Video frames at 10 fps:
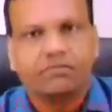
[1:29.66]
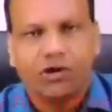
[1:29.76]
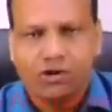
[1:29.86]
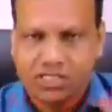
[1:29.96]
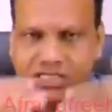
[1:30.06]

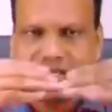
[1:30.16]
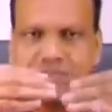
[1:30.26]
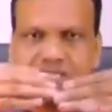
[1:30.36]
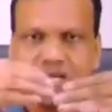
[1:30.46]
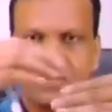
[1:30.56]
because the
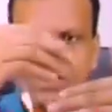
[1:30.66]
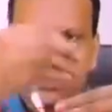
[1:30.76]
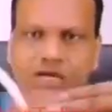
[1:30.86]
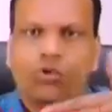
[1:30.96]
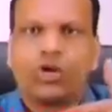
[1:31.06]
receptors are present,
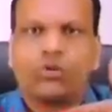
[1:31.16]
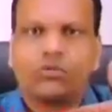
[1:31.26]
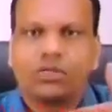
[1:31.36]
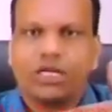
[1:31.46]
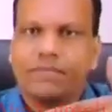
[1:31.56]
they go down.
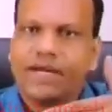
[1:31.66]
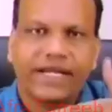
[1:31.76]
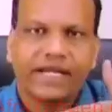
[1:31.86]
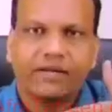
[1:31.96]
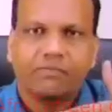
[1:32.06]

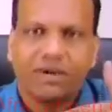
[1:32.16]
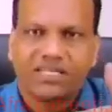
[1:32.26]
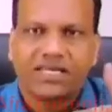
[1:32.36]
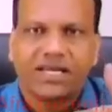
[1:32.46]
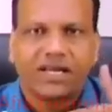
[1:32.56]
Immediate
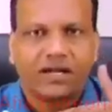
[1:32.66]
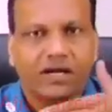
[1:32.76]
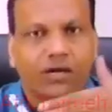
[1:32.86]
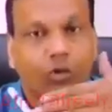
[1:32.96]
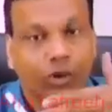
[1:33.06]
masking can
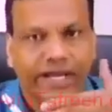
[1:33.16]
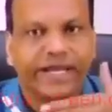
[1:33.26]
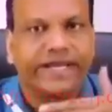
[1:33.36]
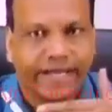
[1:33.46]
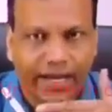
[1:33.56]
occur, quickly
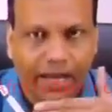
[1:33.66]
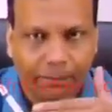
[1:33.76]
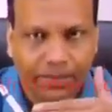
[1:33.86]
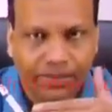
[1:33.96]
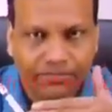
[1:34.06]
it can
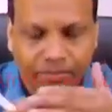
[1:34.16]
happen.